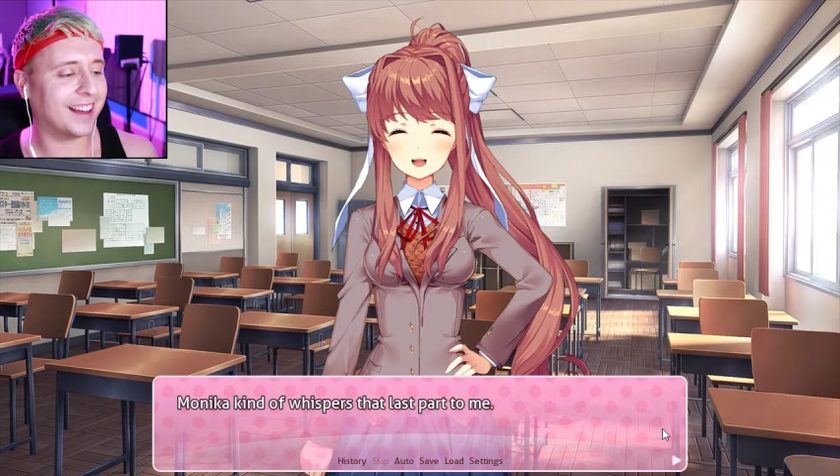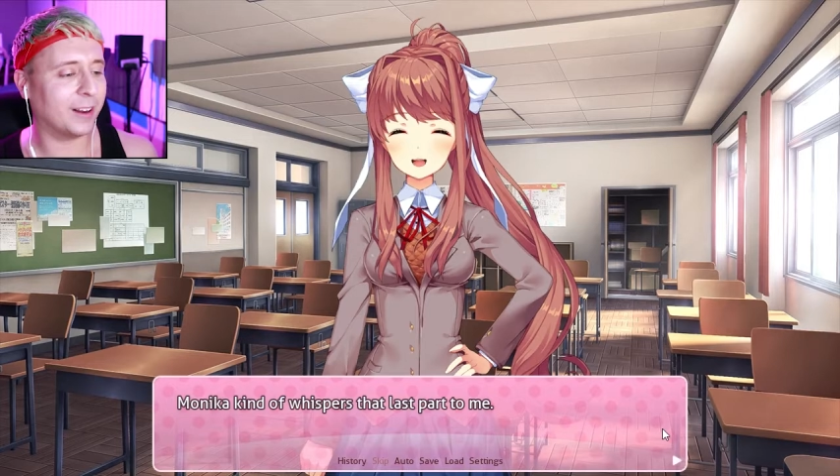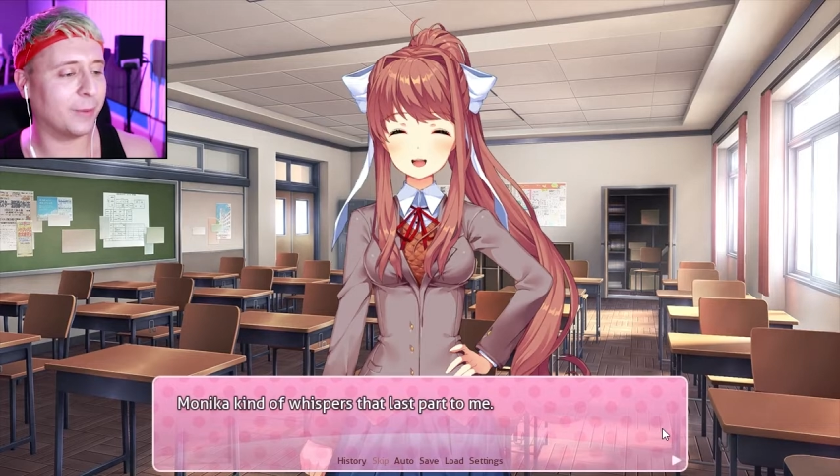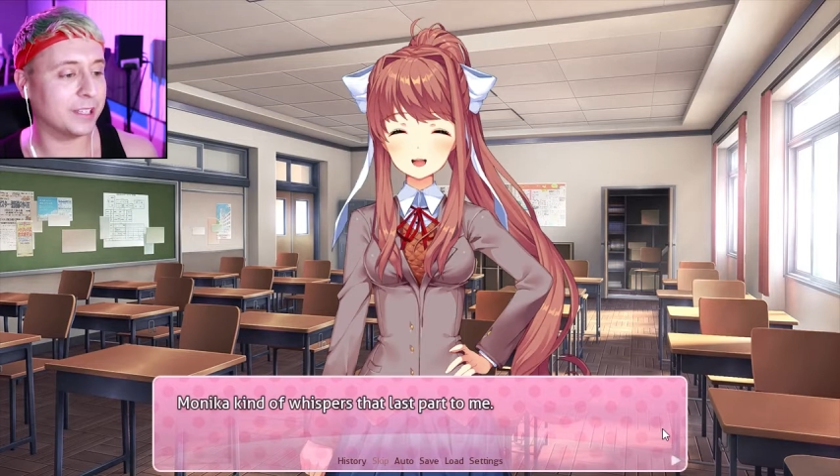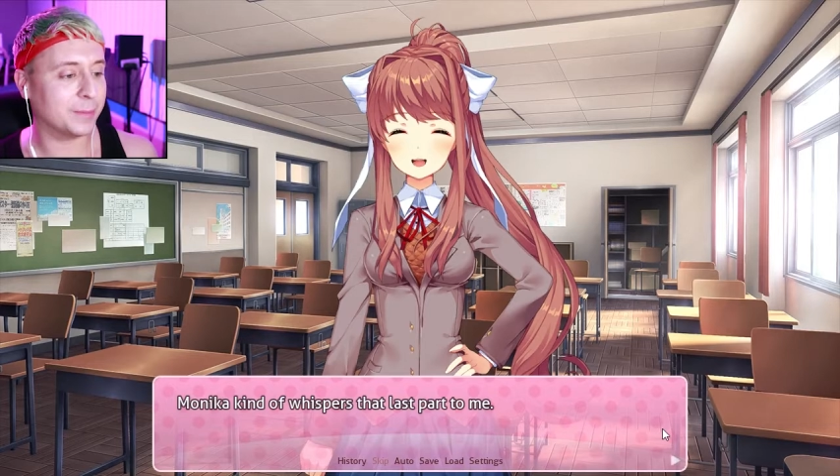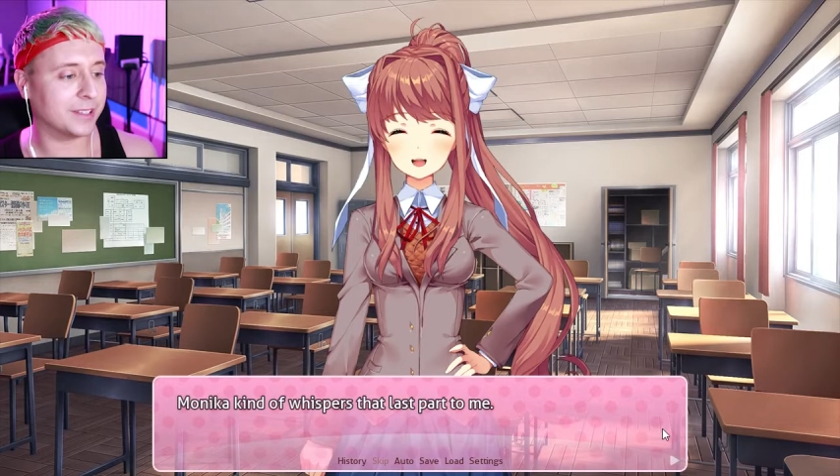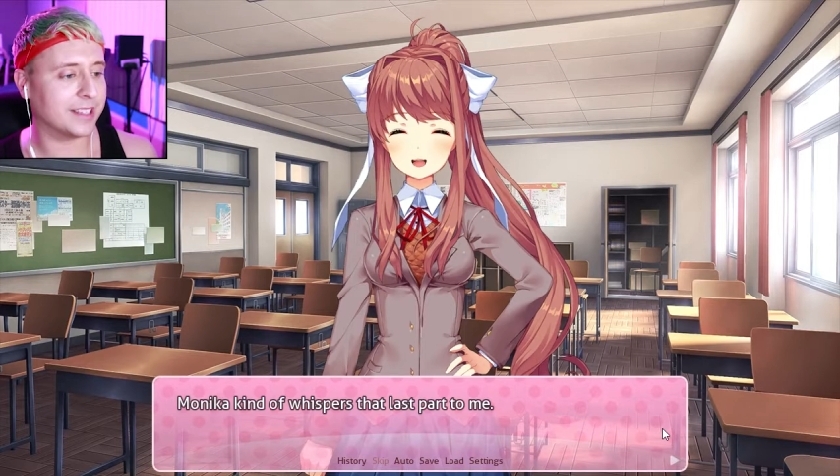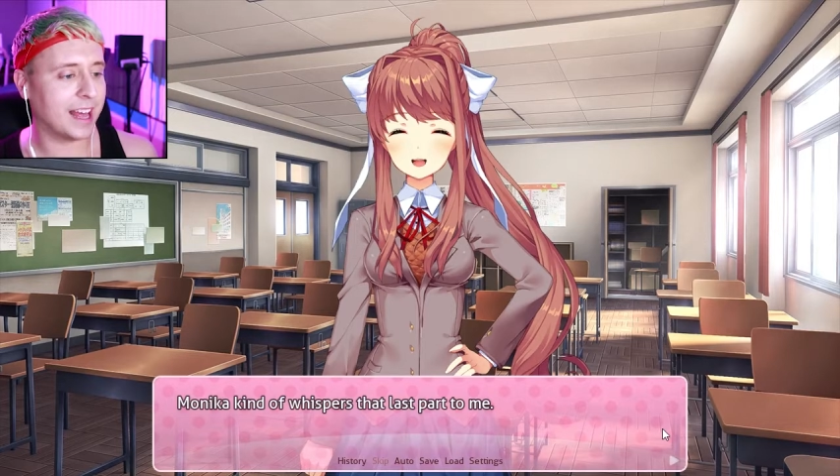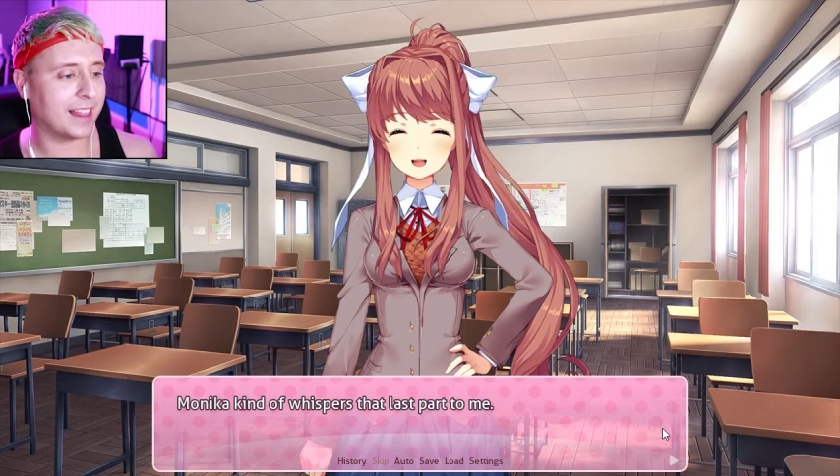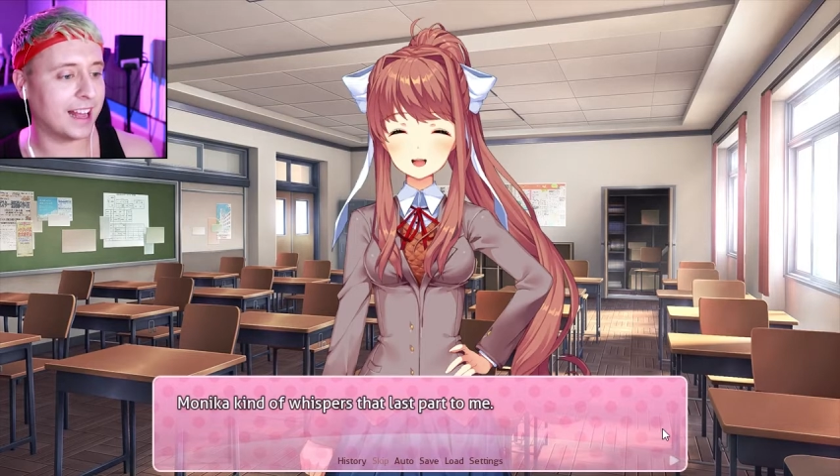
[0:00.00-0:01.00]
kind of
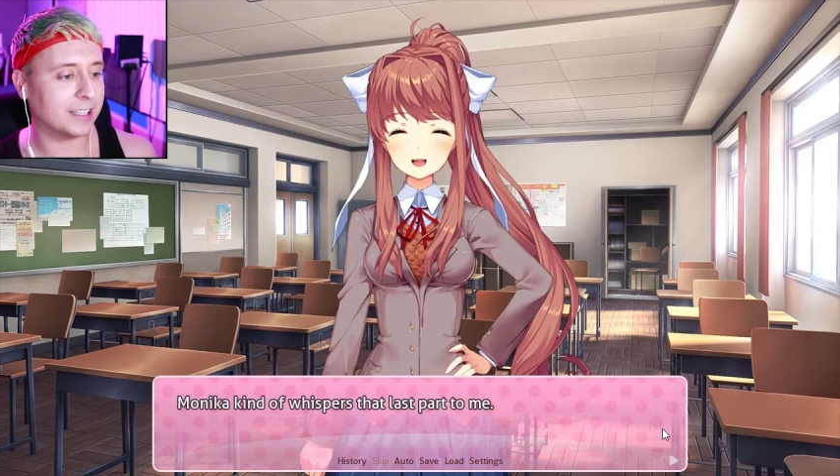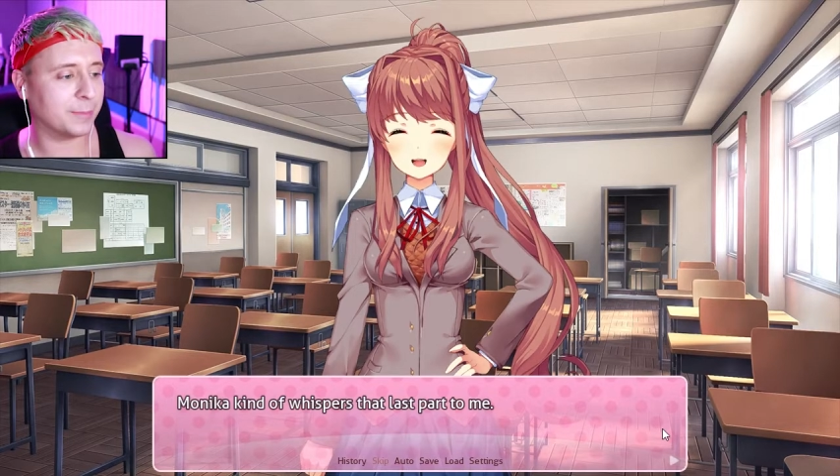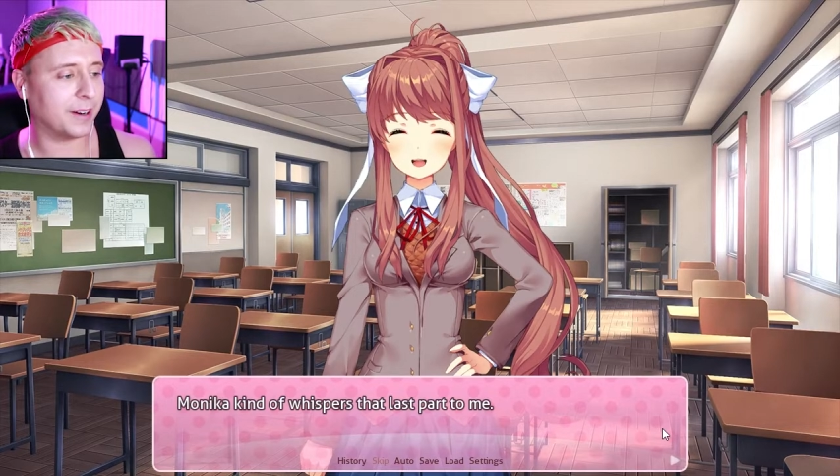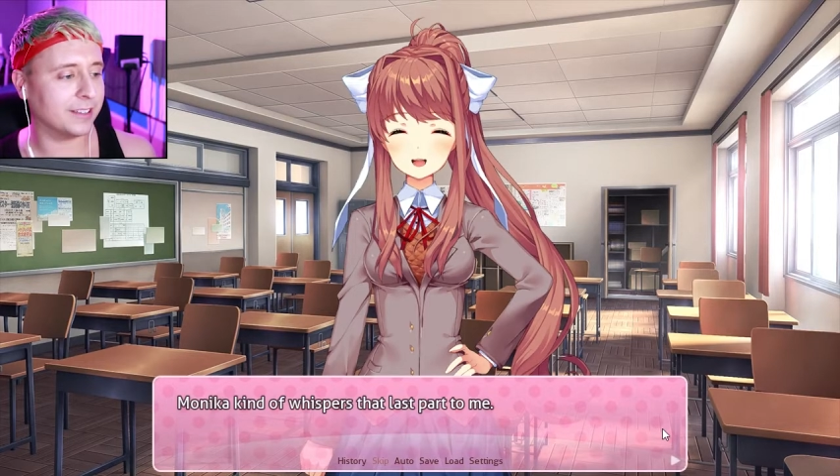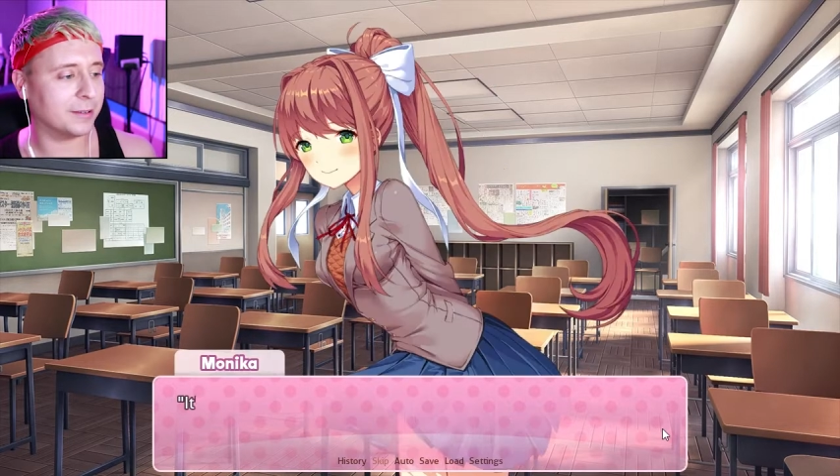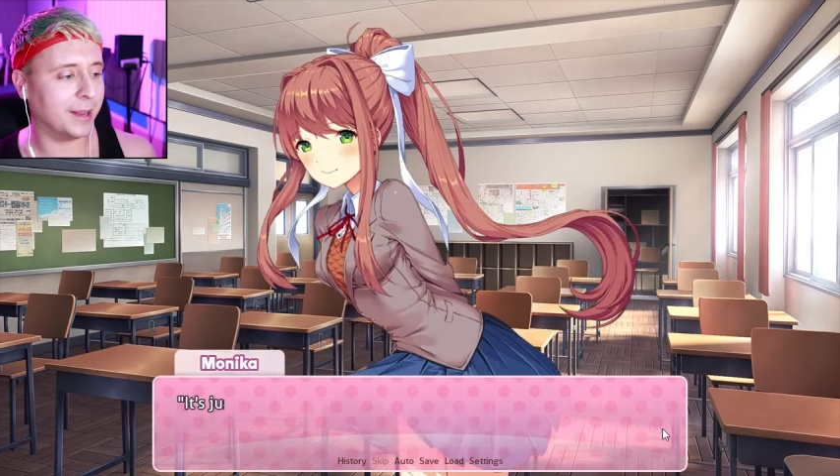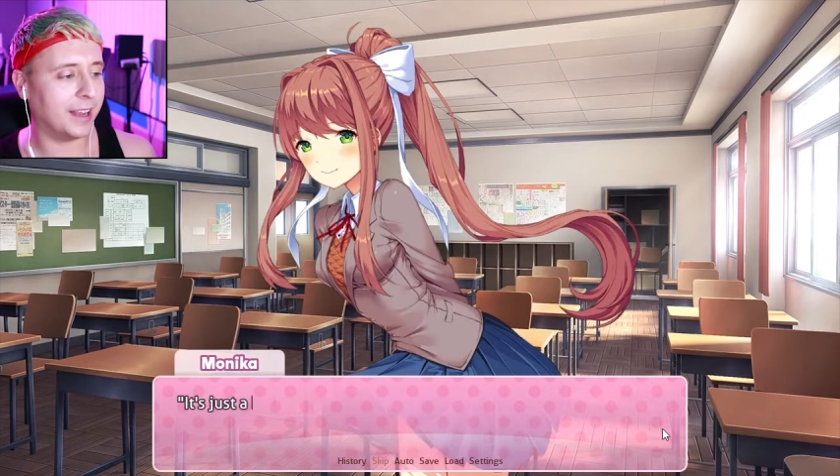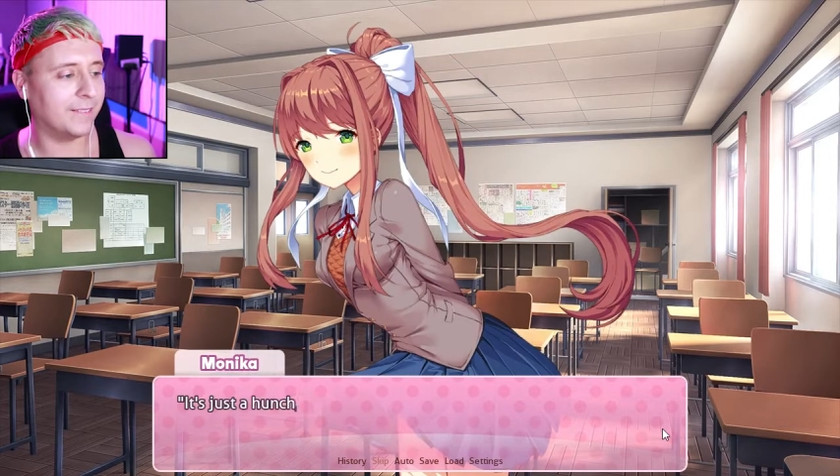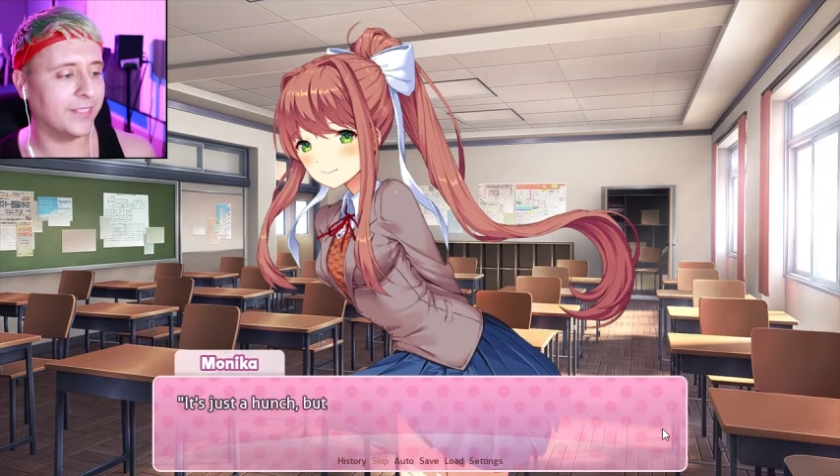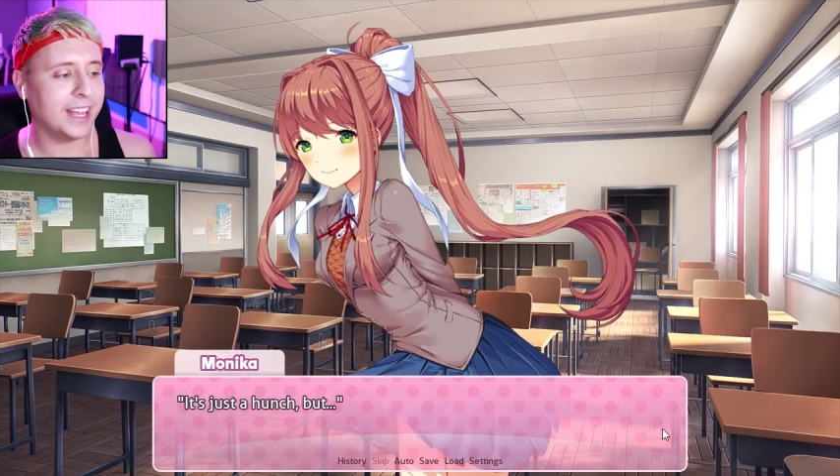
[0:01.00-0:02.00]
whispers that last part to me.